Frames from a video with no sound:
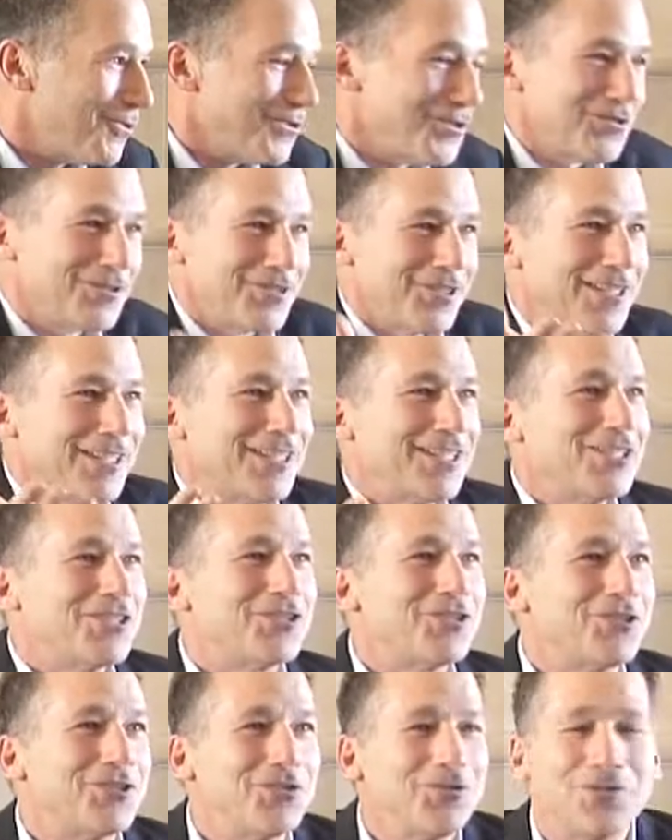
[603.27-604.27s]
as
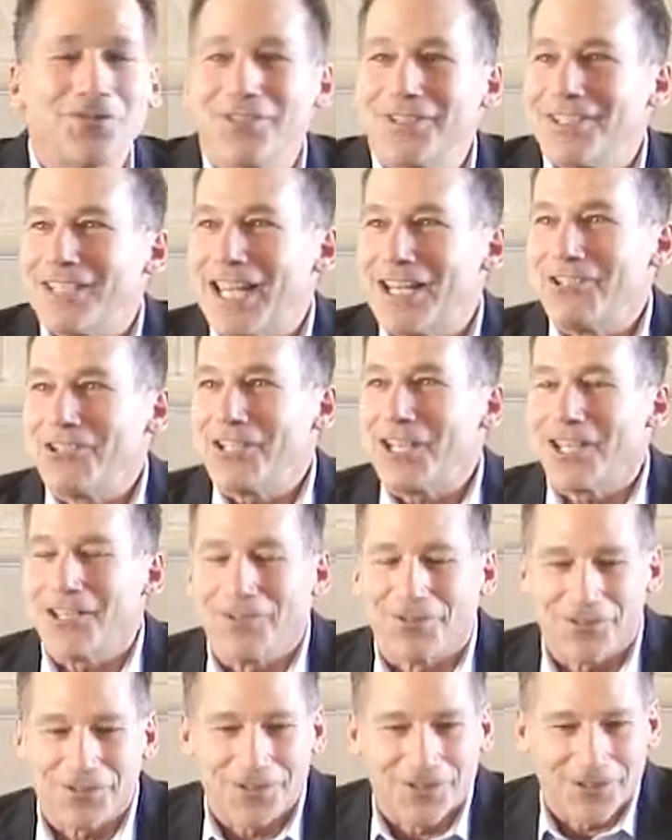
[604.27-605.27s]
students and
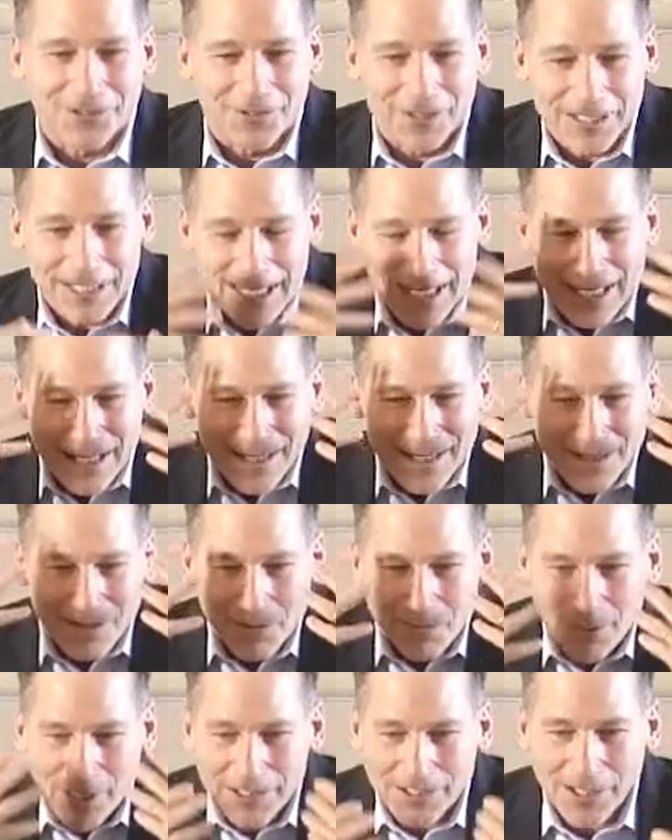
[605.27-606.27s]
educators and so on,
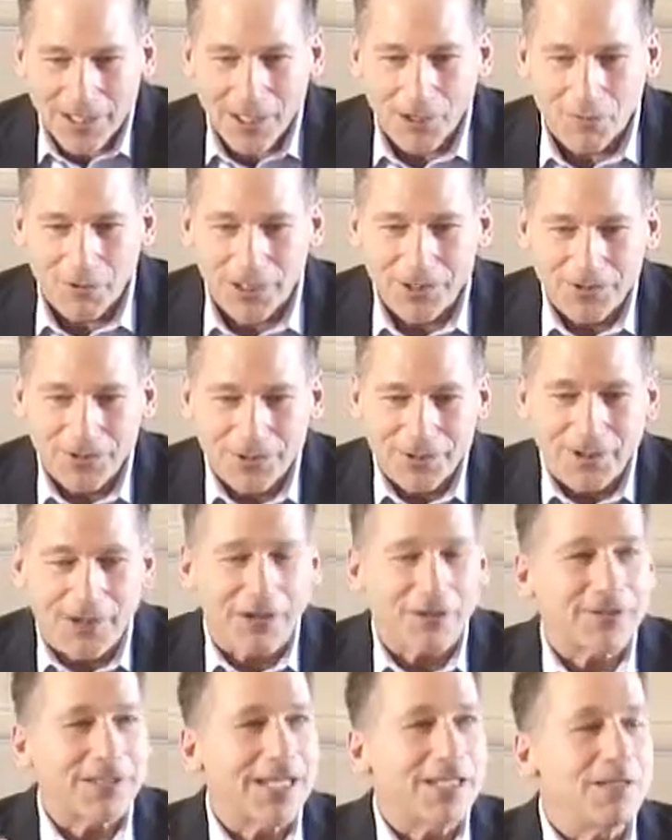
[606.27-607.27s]
the best kind of questions
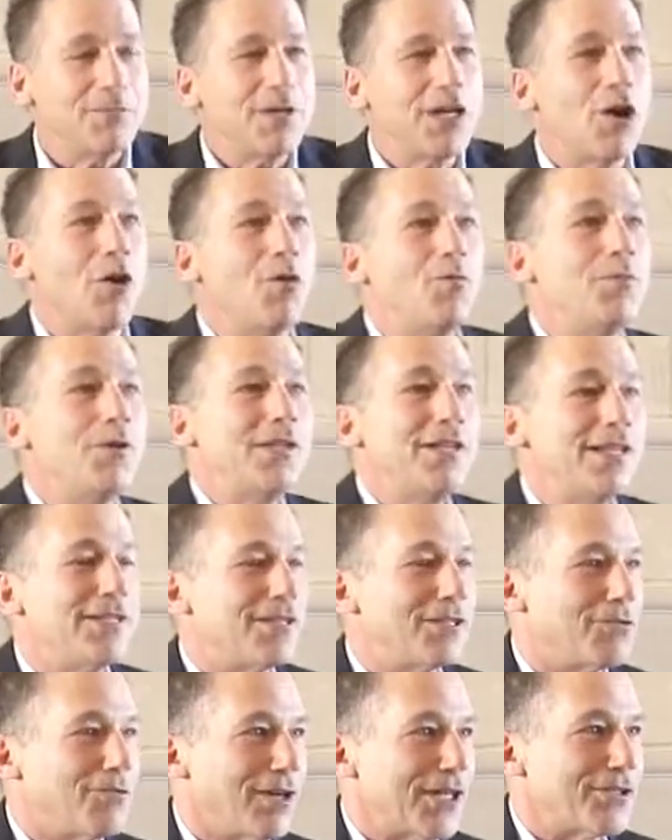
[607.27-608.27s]
are tend to be
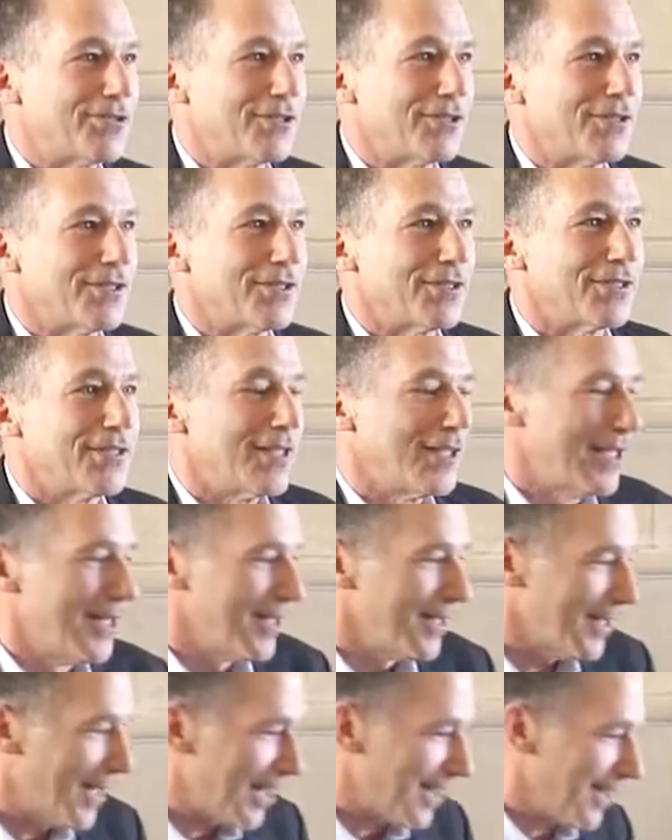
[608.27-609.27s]
open-ended questions.
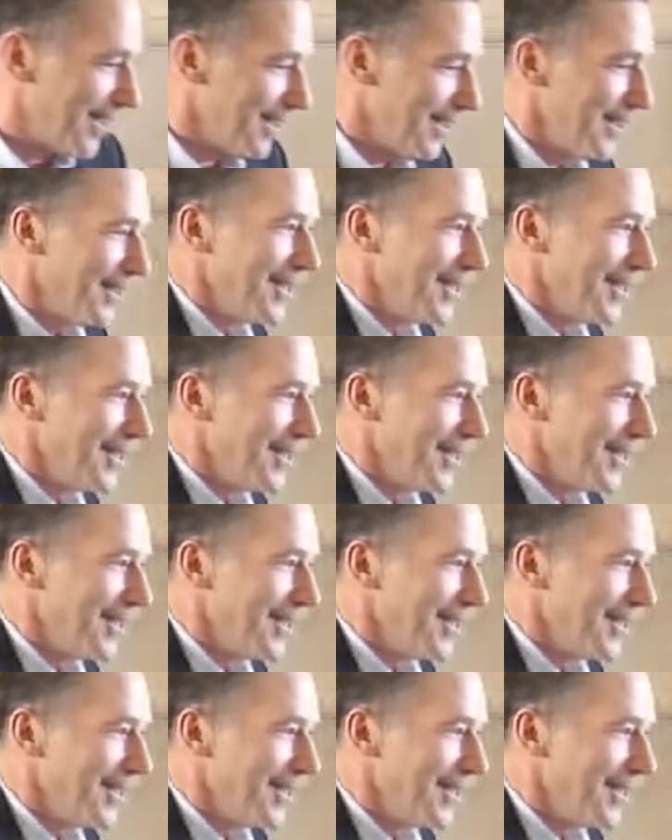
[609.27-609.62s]
Like,